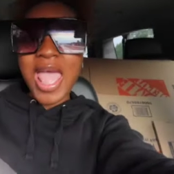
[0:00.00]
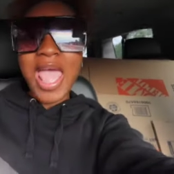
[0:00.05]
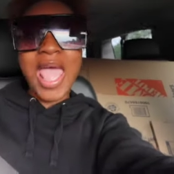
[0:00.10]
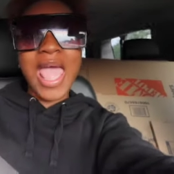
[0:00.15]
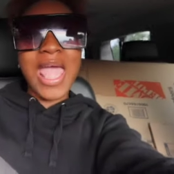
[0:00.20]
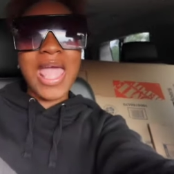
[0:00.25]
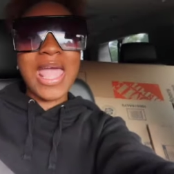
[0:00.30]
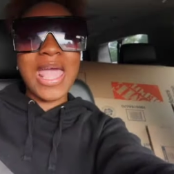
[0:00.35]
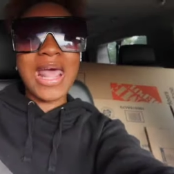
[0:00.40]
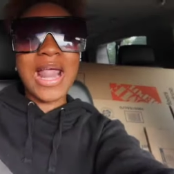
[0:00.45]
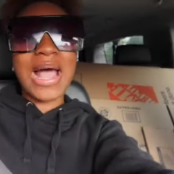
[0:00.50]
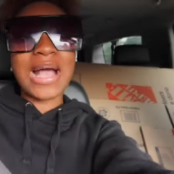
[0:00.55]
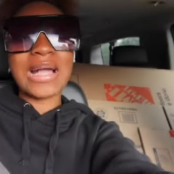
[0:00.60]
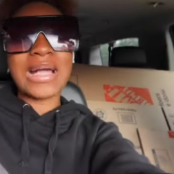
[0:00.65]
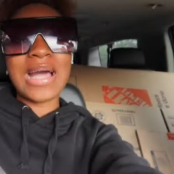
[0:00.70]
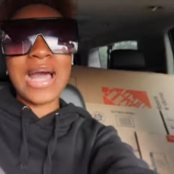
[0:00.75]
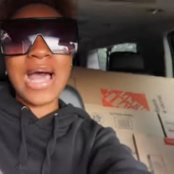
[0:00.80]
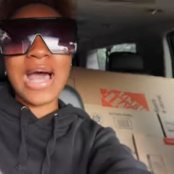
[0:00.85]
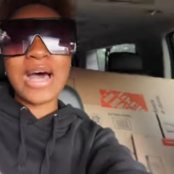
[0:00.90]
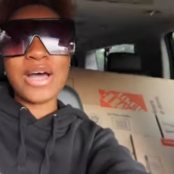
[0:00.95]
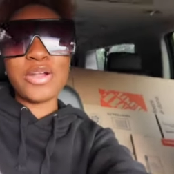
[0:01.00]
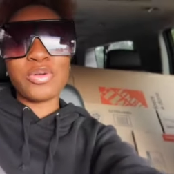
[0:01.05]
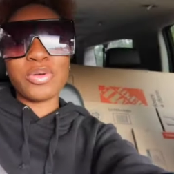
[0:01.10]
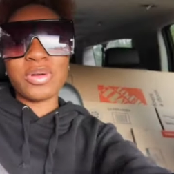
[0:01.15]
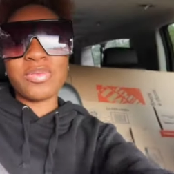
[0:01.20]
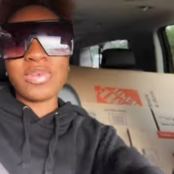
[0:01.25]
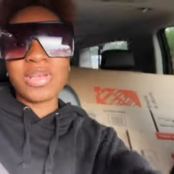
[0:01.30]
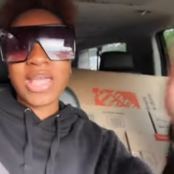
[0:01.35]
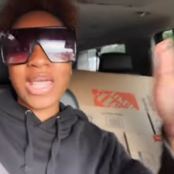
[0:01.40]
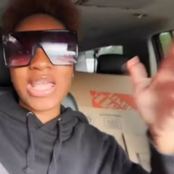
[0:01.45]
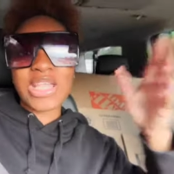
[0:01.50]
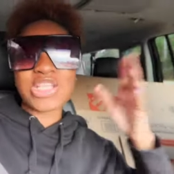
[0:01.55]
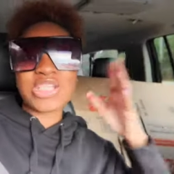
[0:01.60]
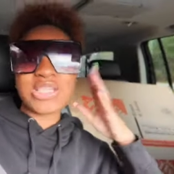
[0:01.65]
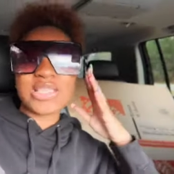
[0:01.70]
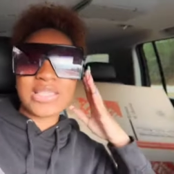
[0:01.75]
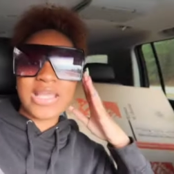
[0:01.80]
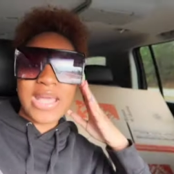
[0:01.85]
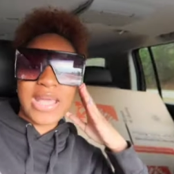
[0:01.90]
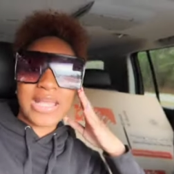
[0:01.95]
And I got a notification
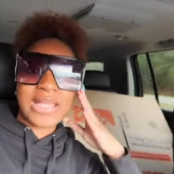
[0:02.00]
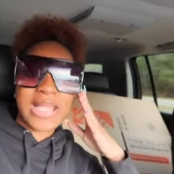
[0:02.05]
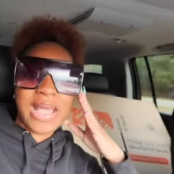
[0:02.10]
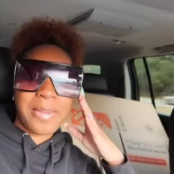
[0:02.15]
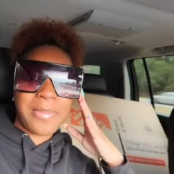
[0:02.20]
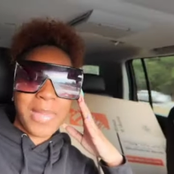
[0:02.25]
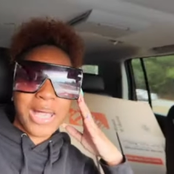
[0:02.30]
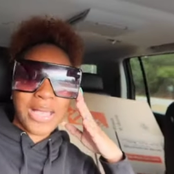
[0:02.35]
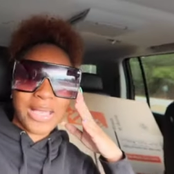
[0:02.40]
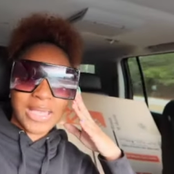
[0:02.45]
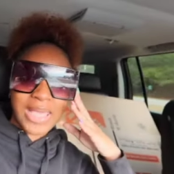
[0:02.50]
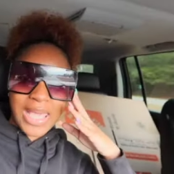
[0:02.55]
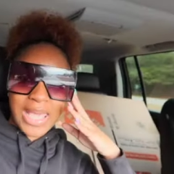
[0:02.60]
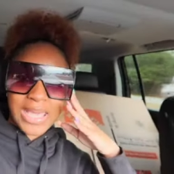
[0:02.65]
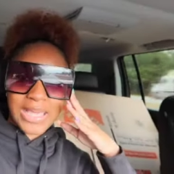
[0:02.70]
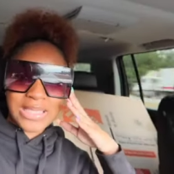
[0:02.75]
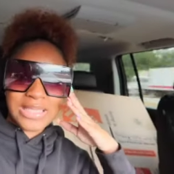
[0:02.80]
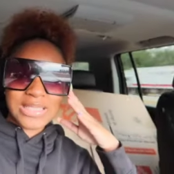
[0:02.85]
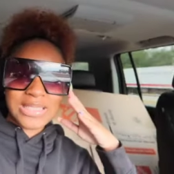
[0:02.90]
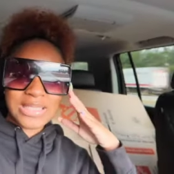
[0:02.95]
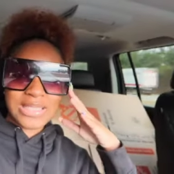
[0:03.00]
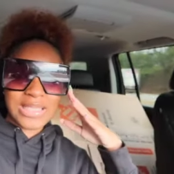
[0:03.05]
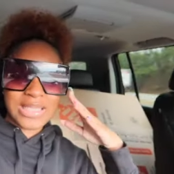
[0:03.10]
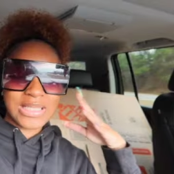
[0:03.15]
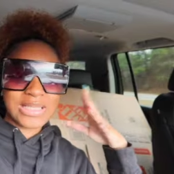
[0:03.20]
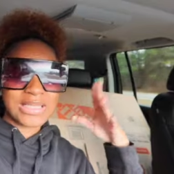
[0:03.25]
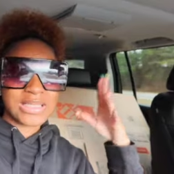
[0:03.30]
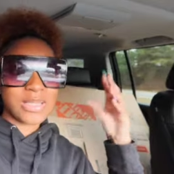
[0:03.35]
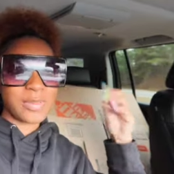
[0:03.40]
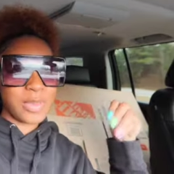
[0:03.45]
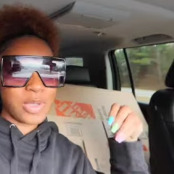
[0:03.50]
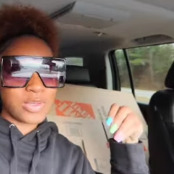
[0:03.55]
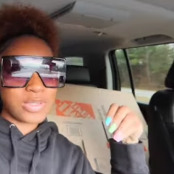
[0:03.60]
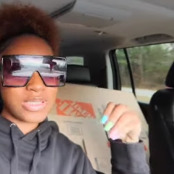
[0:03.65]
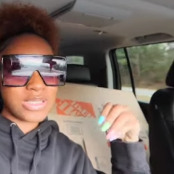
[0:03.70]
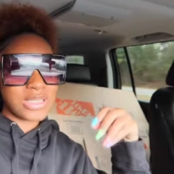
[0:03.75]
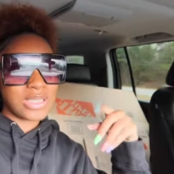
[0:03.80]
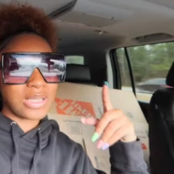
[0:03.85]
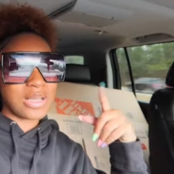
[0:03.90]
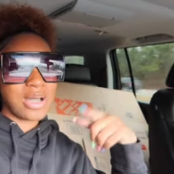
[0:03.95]
saying that my case is
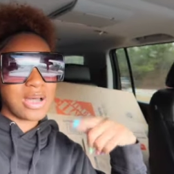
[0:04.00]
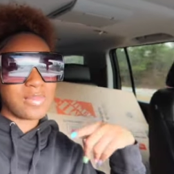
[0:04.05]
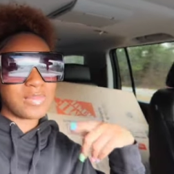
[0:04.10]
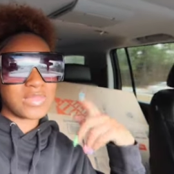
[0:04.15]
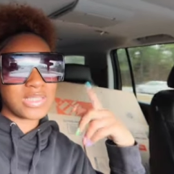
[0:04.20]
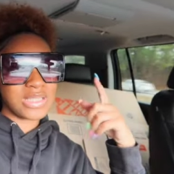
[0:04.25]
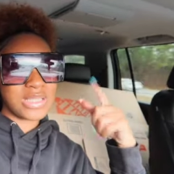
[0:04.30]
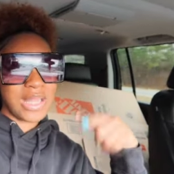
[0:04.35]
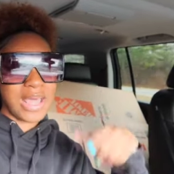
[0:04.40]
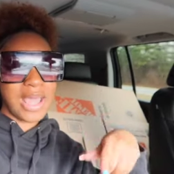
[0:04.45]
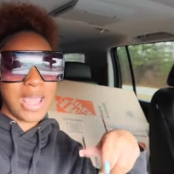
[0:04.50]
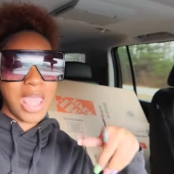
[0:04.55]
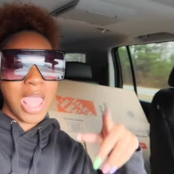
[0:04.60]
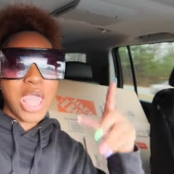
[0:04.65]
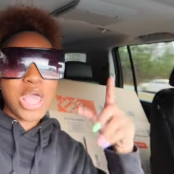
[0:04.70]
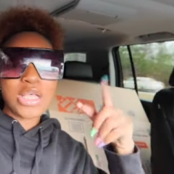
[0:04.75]
supposed to come today.